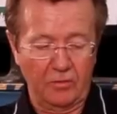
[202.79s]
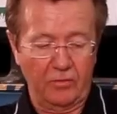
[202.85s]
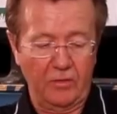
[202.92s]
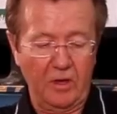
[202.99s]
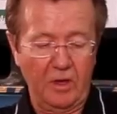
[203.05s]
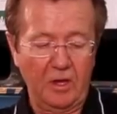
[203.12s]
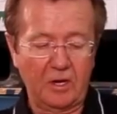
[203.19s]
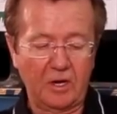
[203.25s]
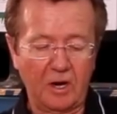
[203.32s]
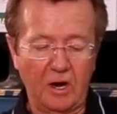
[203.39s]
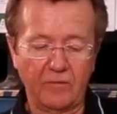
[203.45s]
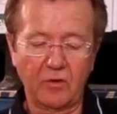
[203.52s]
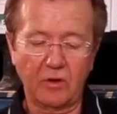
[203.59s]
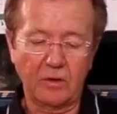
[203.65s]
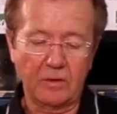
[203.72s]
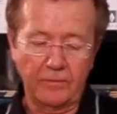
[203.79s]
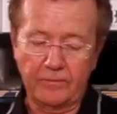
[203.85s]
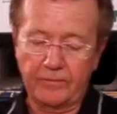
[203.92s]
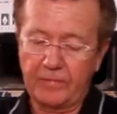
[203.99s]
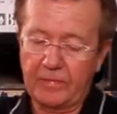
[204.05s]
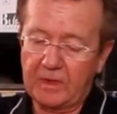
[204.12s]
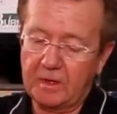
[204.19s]
The cover
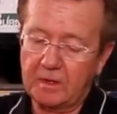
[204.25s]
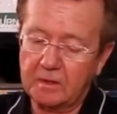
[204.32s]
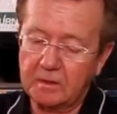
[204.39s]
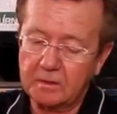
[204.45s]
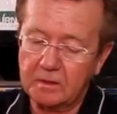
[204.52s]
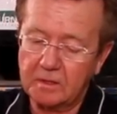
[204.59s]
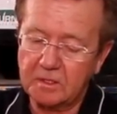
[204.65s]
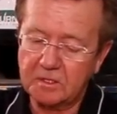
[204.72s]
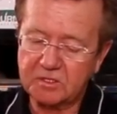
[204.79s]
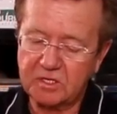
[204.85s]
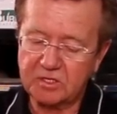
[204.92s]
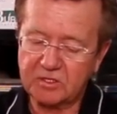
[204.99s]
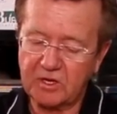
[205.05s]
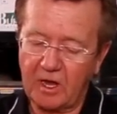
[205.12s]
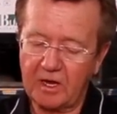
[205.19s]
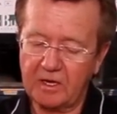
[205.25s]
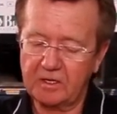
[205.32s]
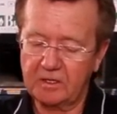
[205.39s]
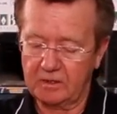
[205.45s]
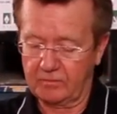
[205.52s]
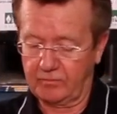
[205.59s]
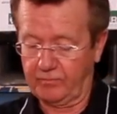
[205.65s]
is
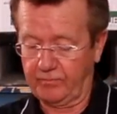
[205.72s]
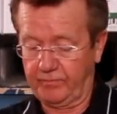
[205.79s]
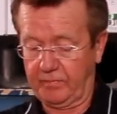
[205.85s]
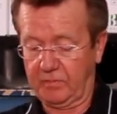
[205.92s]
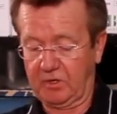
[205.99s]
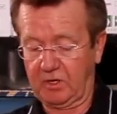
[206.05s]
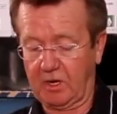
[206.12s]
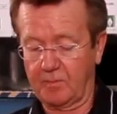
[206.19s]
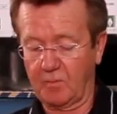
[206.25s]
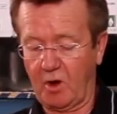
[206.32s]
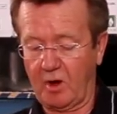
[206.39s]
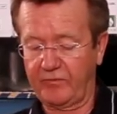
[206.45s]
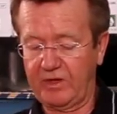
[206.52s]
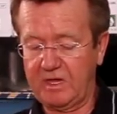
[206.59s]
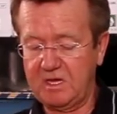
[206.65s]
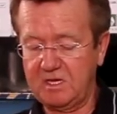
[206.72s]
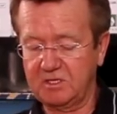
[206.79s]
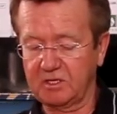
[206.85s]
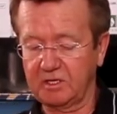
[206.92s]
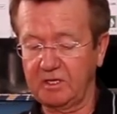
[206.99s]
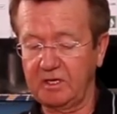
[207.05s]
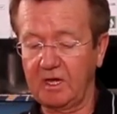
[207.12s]
designed to come off
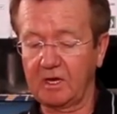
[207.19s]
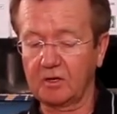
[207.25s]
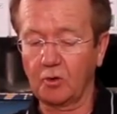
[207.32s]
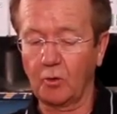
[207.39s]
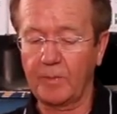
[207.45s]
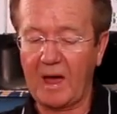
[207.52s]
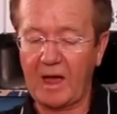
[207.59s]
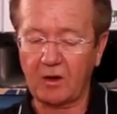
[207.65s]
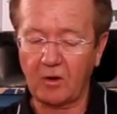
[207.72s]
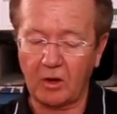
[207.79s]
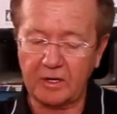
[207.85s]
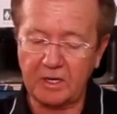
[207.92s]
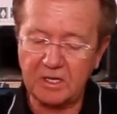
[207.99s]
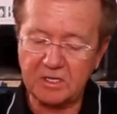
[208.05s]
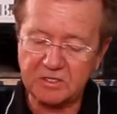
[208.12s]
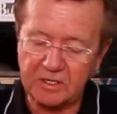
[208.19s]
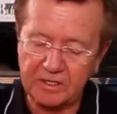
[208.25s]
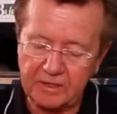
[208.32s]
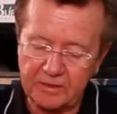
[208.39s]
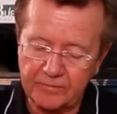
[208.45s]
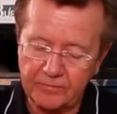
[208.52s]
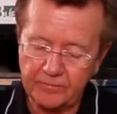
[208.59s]
easily and go back on easily.